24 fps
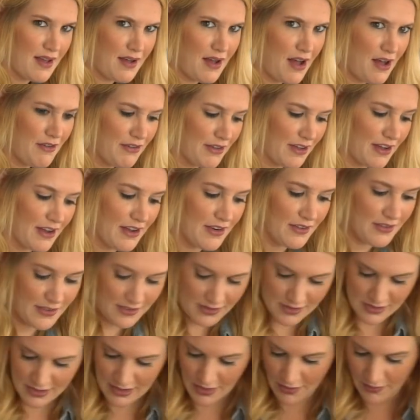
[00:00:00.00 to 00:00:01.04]
avocado
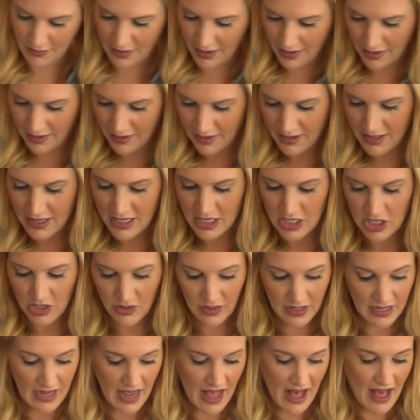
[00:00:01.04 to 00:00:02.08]
looks so good. You
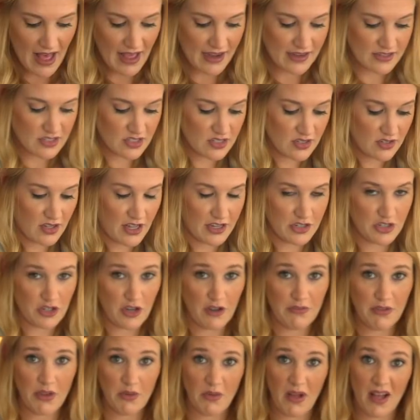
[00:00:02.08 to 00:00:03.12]
can add cilantro
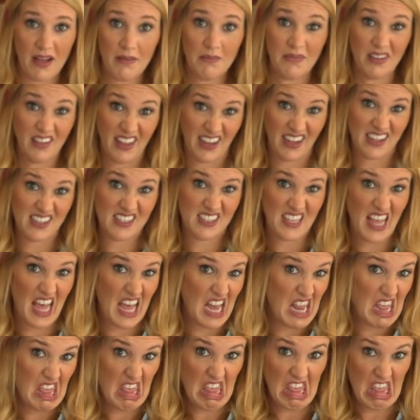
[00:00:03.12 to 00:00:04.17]
if you want, but like I
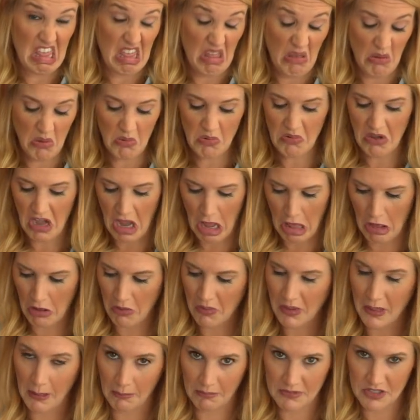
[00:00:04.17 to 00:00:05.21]
said, no.
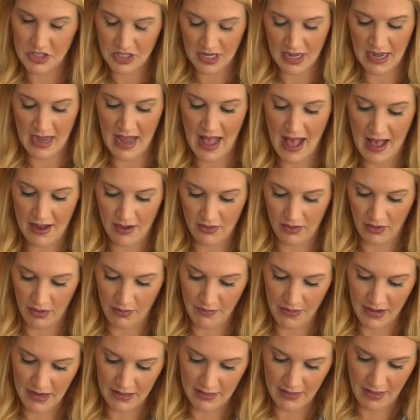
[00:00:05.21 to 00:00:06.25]
And I'm just gonna add a little
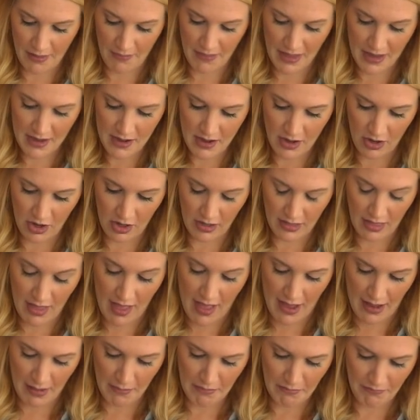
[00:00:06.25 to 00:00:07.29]
bit of lemon or
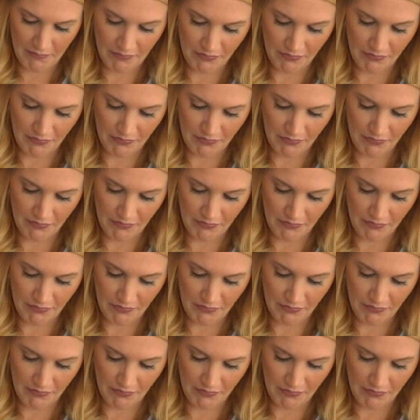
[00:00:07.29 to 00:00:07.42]
lime